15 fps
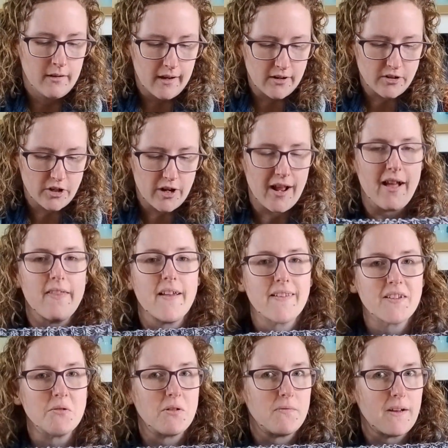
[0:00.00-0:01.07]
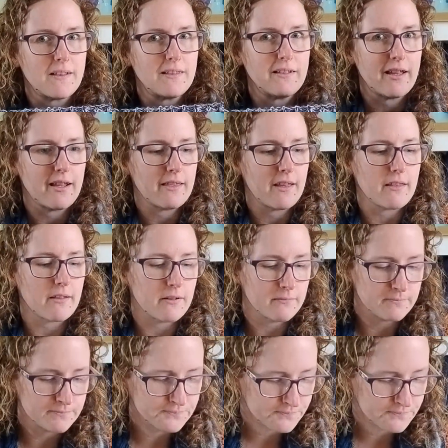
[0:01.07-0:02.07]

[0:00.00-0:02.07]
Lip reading: I don't know how that's going to affect the length either.